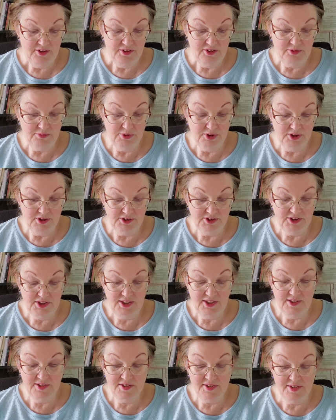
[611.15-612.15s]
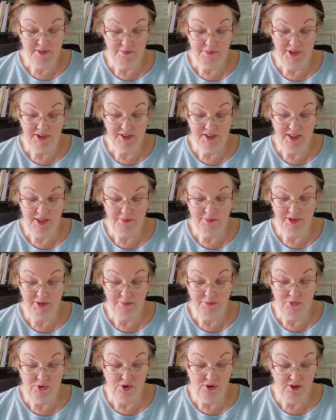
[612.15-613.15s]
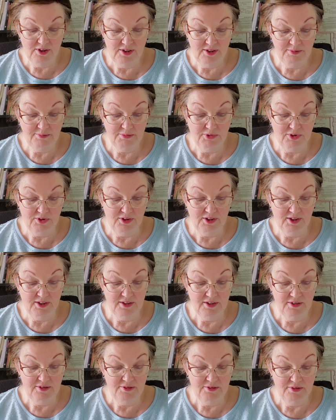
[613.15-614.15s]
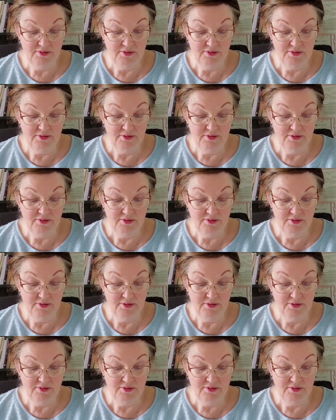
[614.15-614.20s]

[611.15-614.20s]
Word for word: The world is becoming more and more